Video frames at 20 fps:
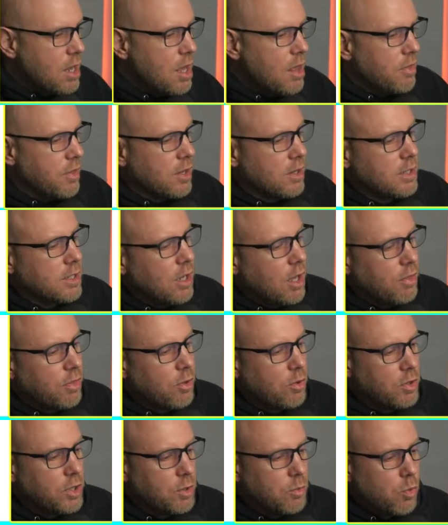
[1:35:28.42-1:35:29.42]

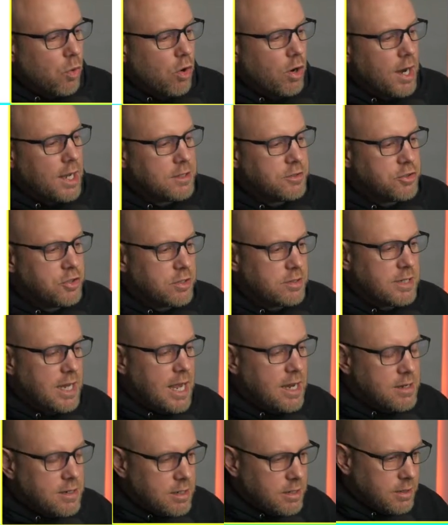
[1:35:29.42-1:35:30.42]
Klingon-Tholian War has just
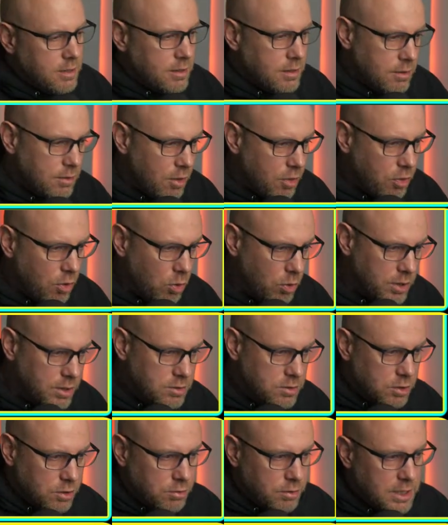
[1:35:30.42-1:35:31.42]
ended. The
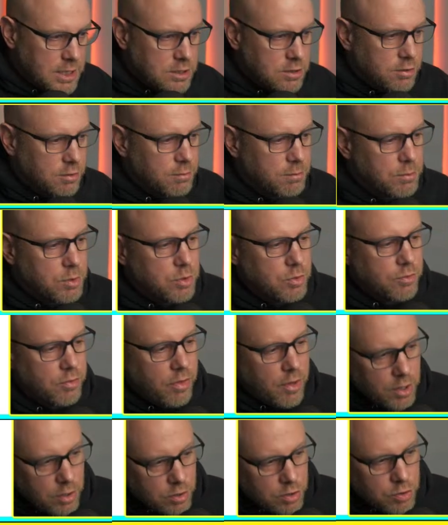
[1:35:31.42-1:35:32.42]
Tholians agreed to remove
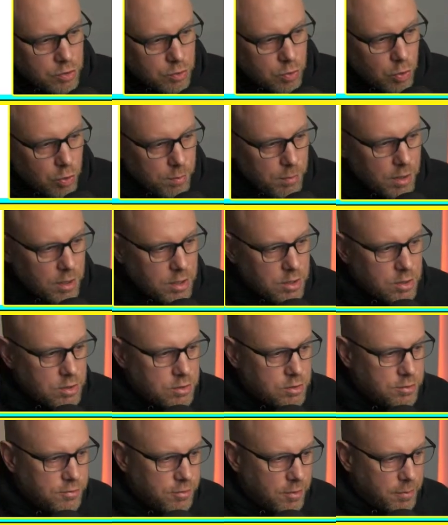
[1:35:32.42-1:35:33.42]
their control
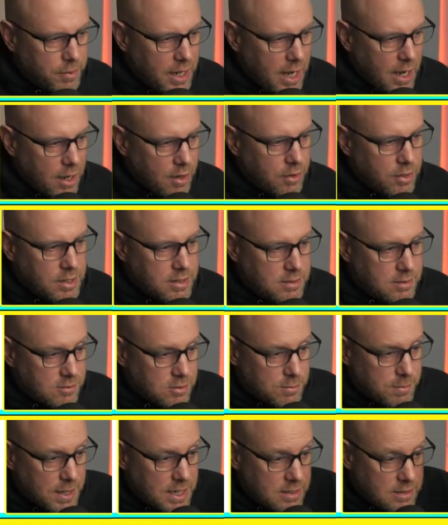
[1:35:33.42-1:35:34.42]
markers from the areas of
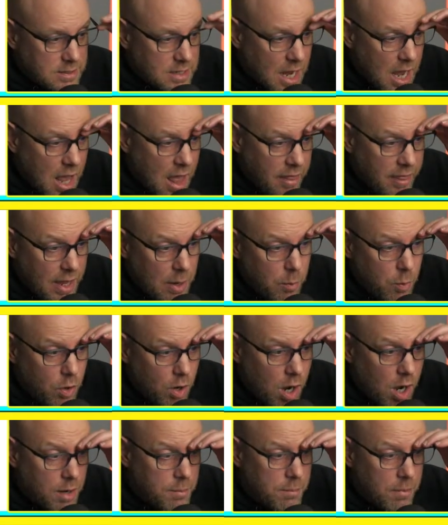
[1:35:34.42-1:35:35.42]
space that were
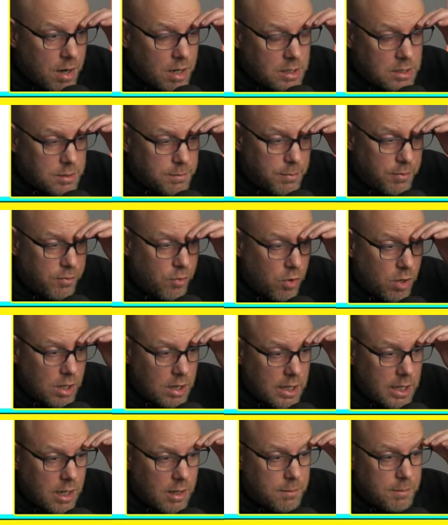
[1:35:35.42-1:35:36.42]
unmarked before
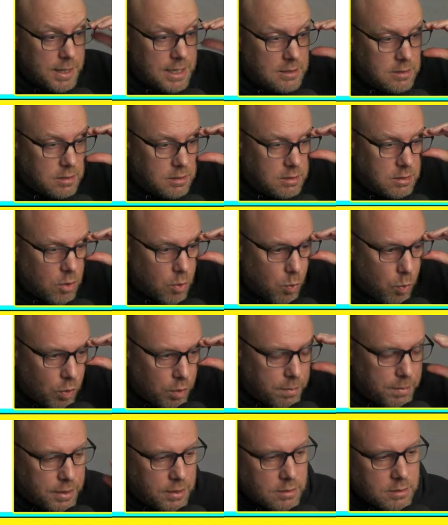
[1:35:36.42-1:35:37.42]
Klingon bases were
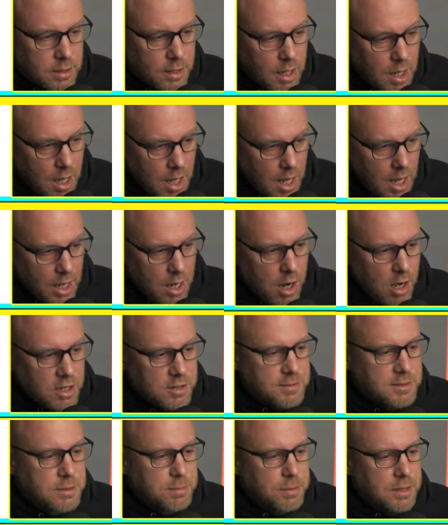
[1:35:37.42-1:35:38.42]
built.
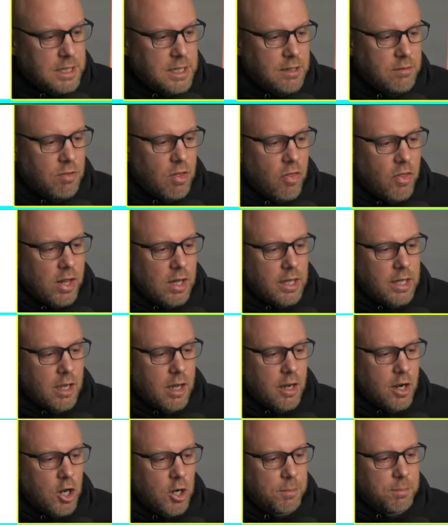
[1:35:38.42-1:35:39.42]
Economists believe that the
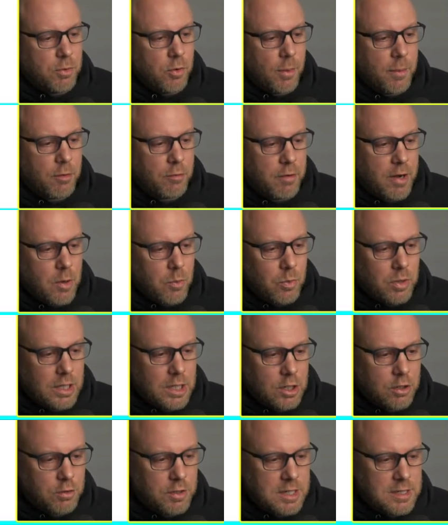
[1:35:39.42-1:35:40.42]
Klingon unemployment rate will
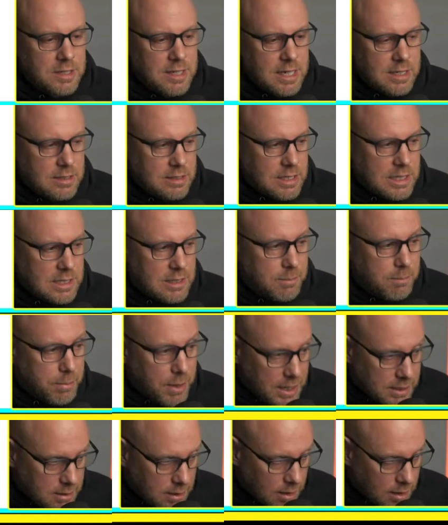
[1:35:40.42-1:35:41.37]
increase next season, but